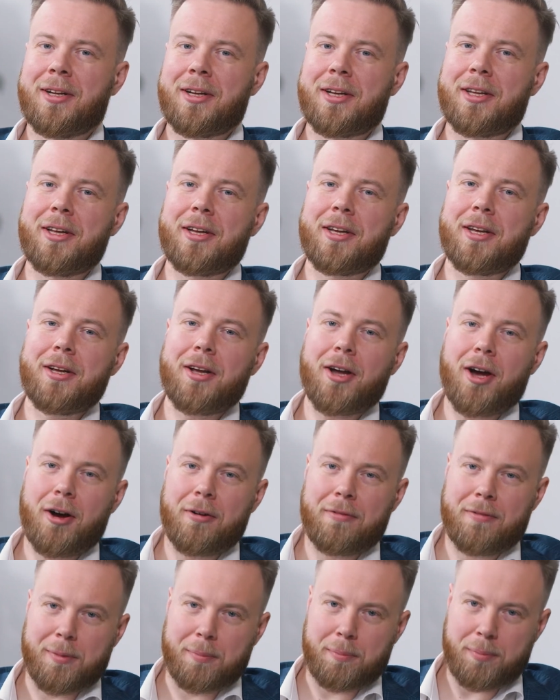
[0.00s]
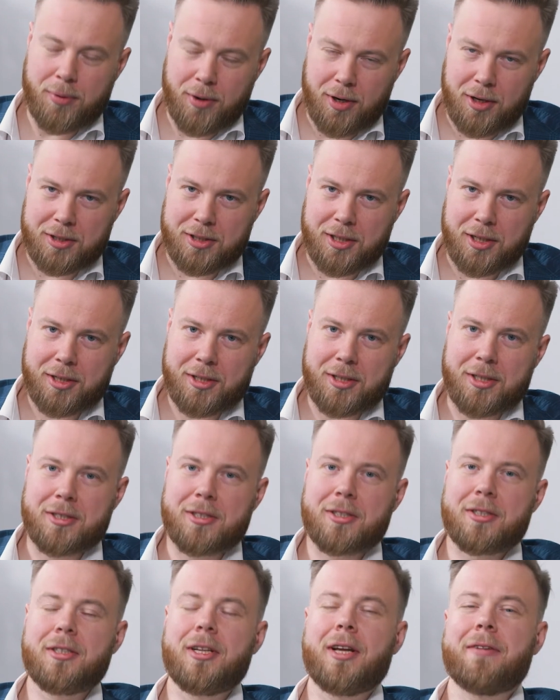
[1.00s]
Kicking off a project
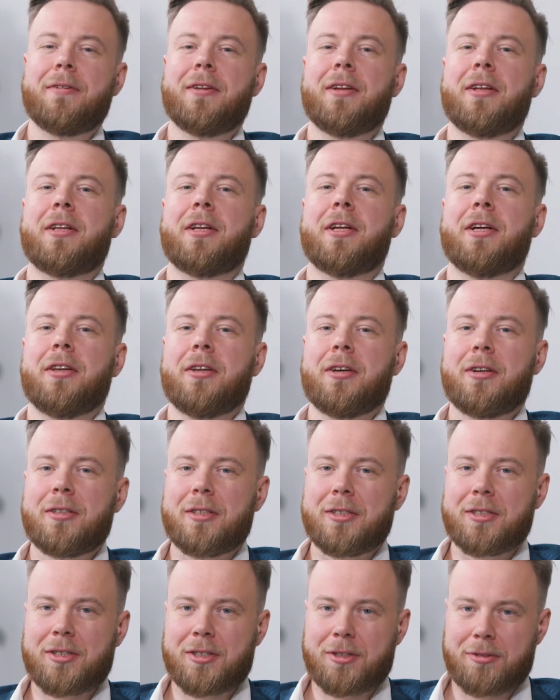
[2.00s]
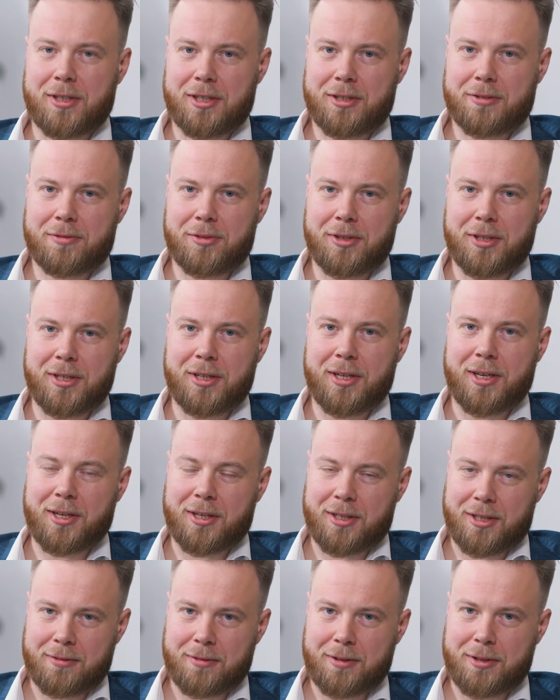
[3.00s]
is definitely not a stress-free
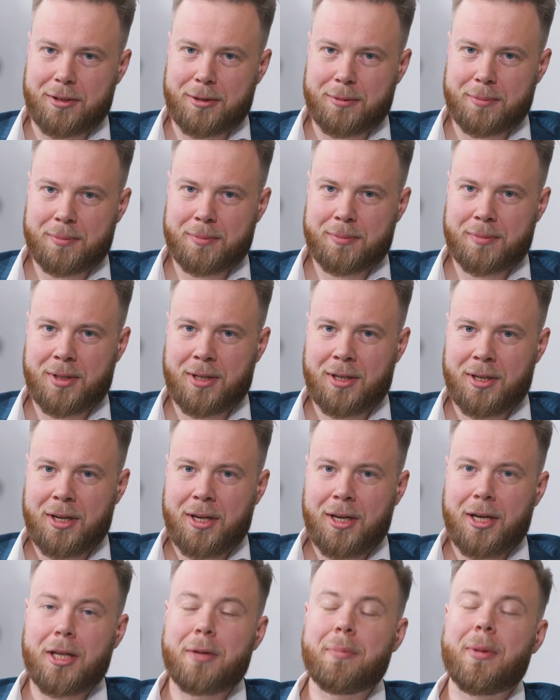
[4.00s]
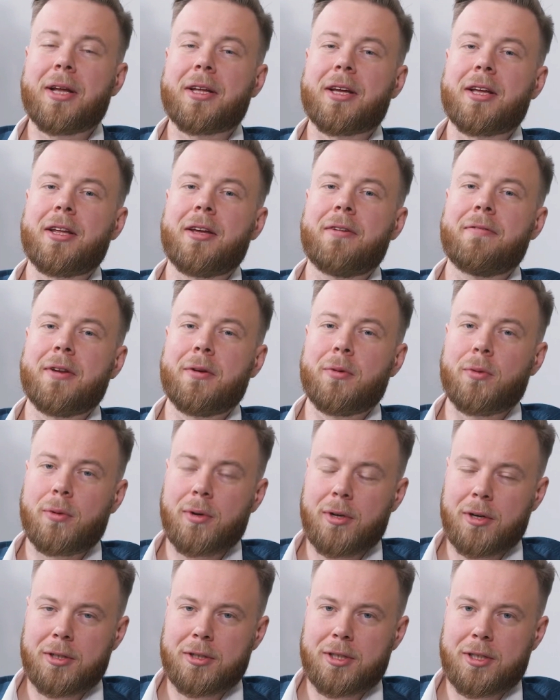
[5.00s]
activity. It might get even
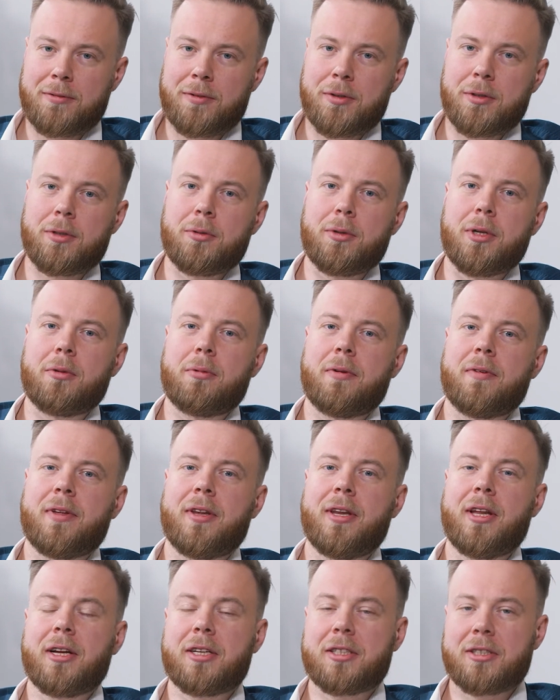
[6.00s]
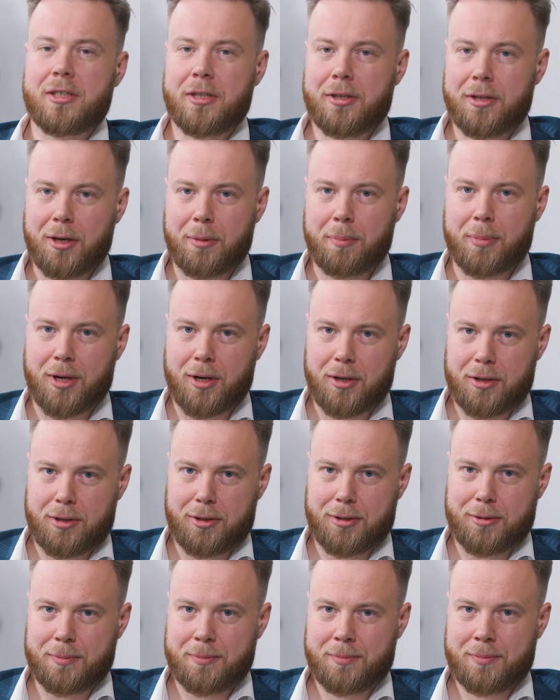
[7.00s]
worse if you do it with an external
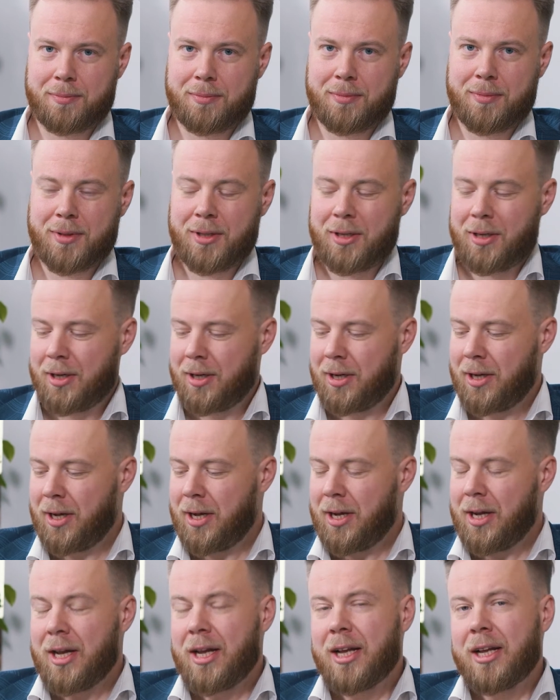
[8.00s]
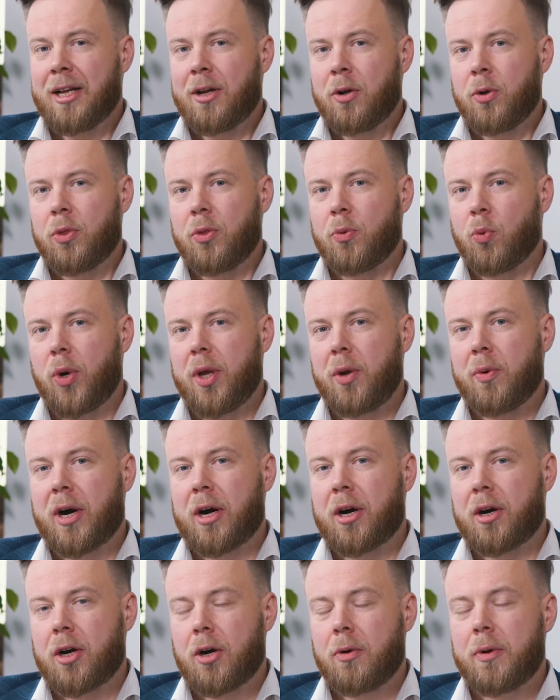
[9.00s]
partner. We
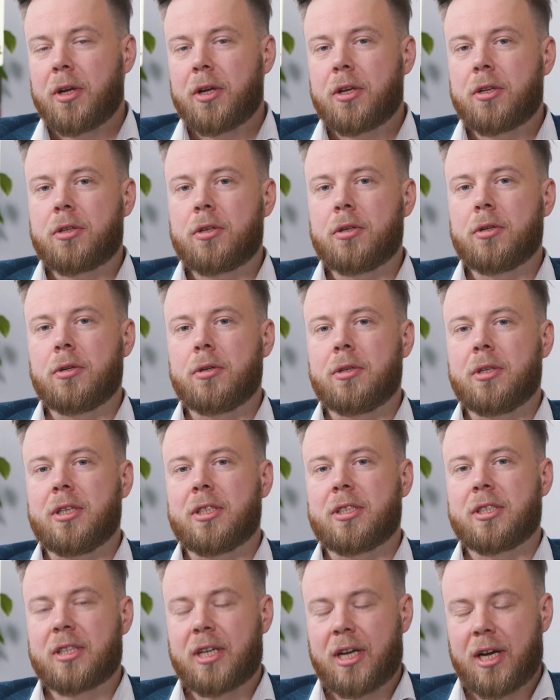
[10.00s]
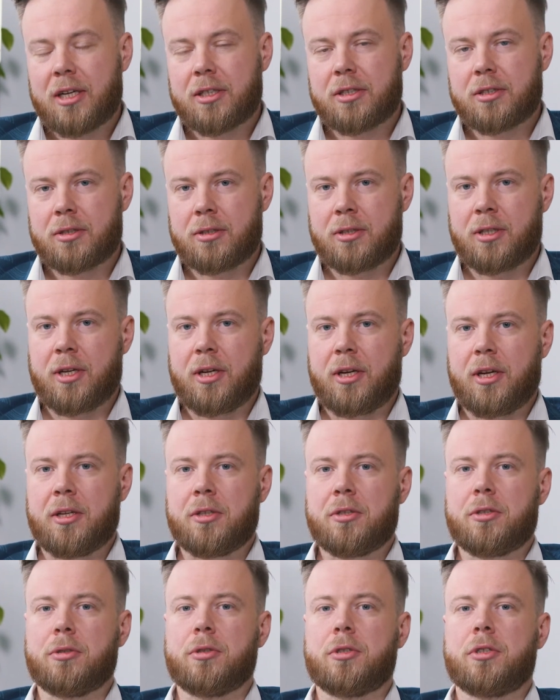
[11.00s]
are going to discuss today
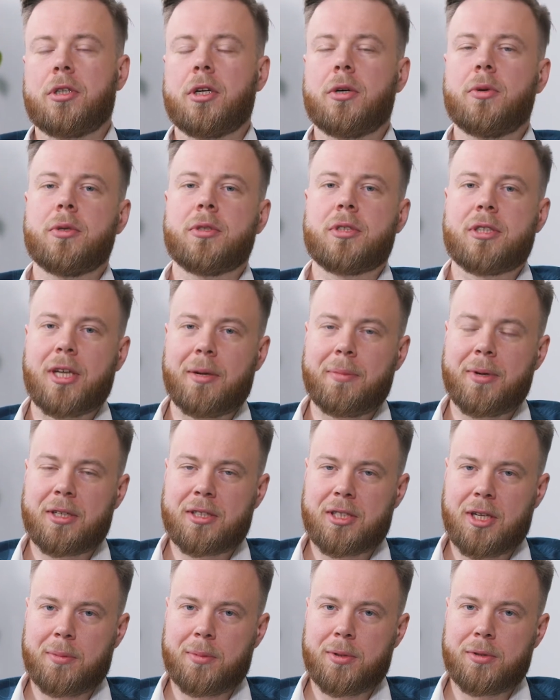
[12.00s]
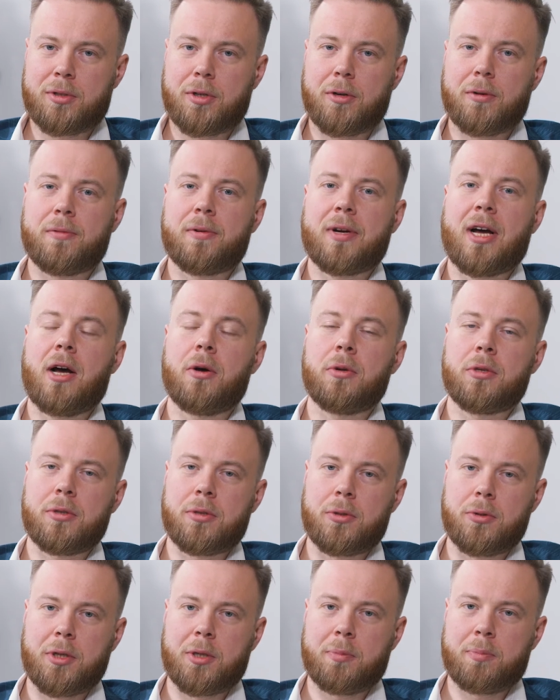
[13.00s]
and to show you some examples of how to
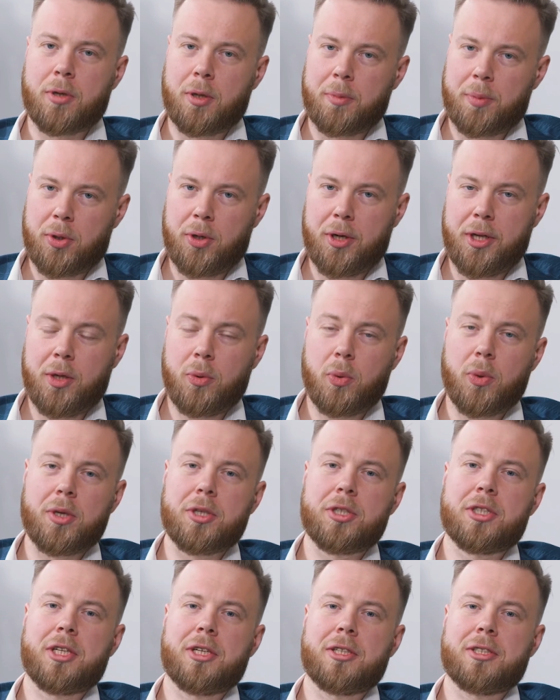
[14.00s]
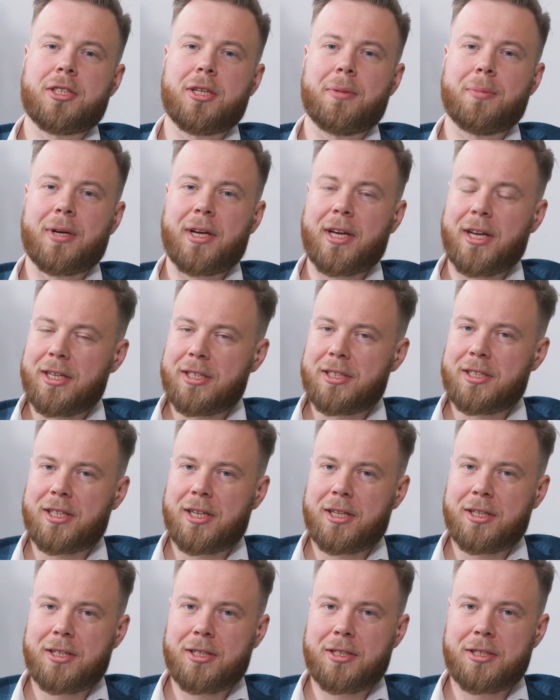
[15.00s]
do it properly. We'll share some case
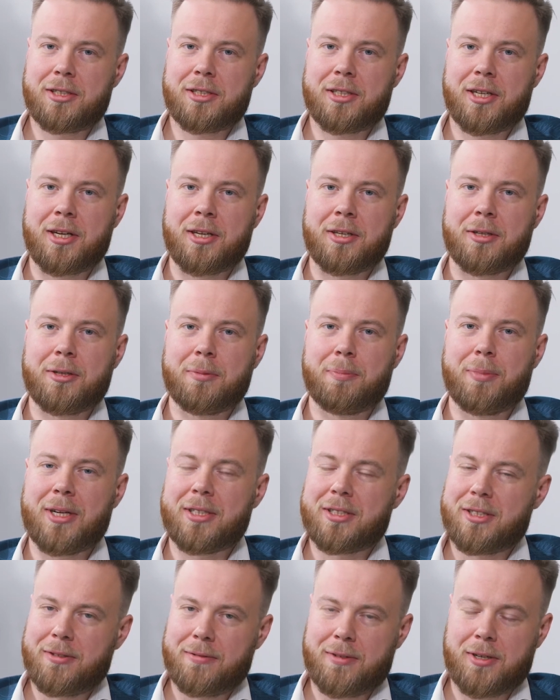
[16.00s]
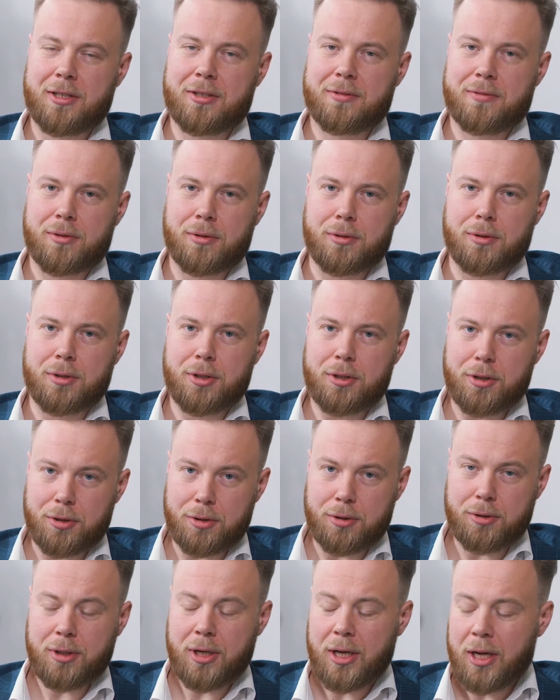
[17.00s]
studies and the best advice for
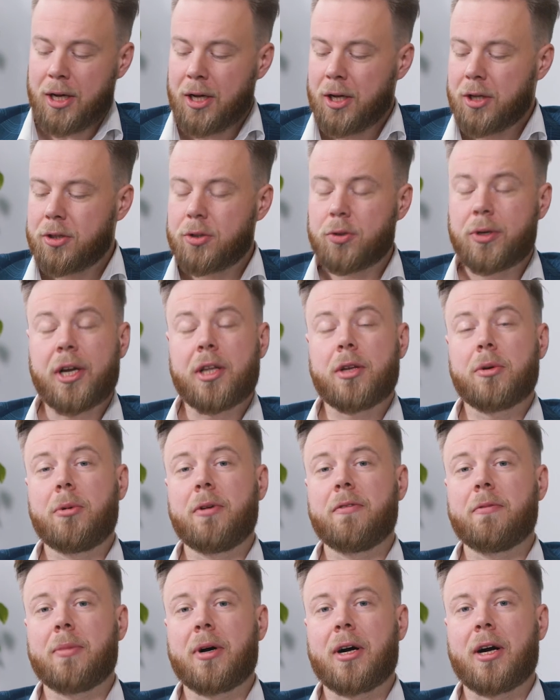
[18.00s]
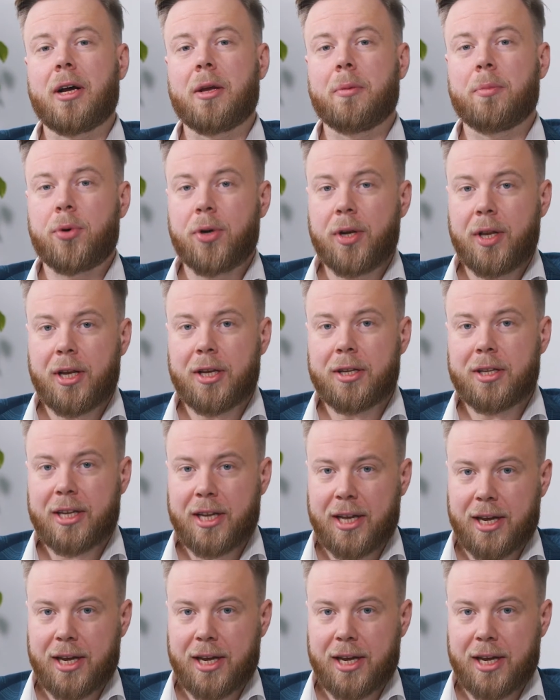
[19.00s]
you, together with my brilliant